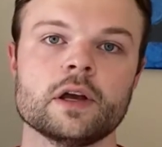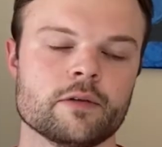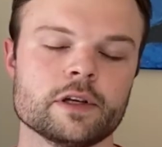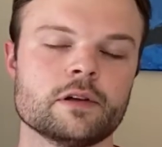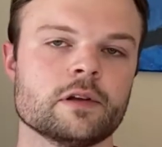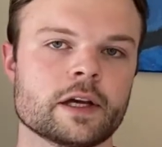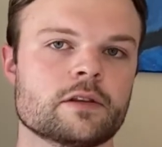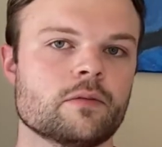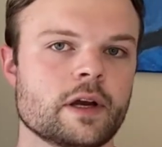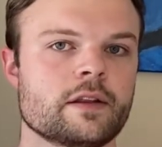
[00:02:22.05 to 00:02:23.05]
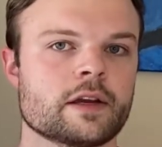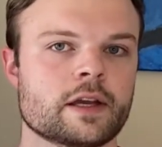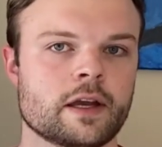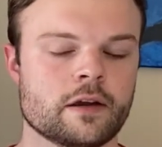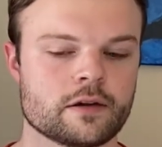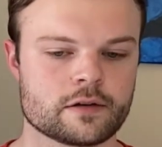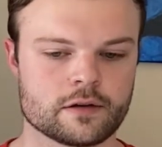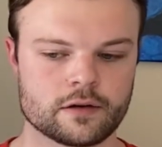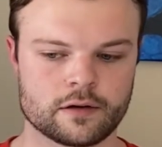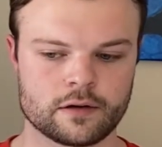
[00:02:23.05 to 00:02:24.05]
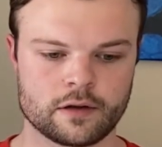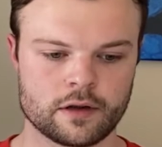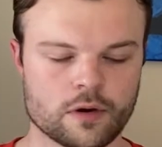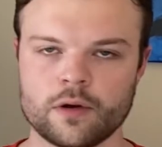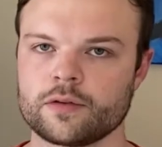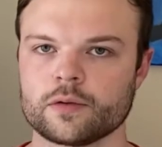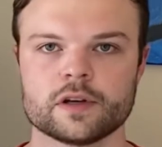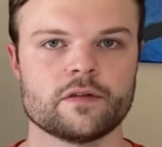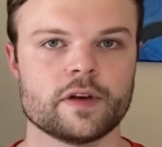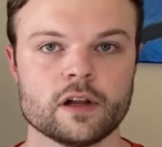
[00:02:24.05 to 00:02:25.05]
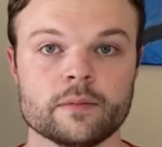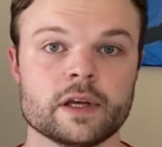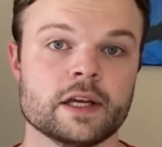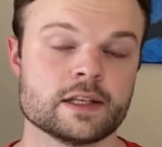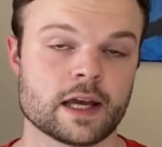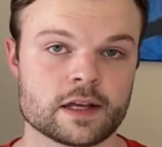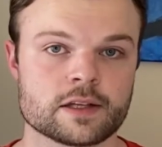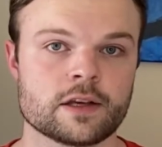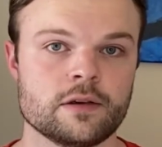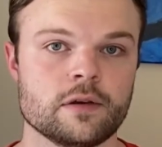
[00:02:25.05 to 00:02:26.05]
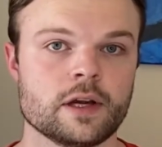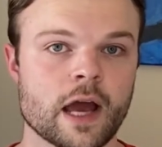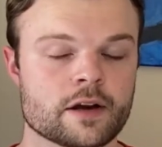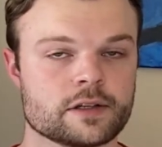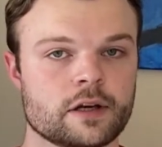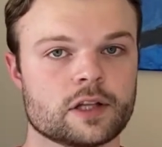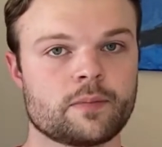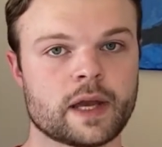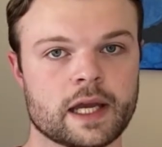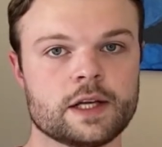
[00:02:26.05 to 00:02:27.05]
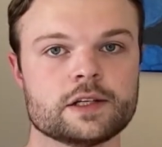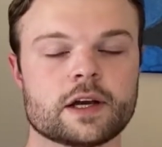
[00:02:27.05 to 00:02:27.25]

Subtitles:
I really don't like the way that character growth or development is executed actually on the page.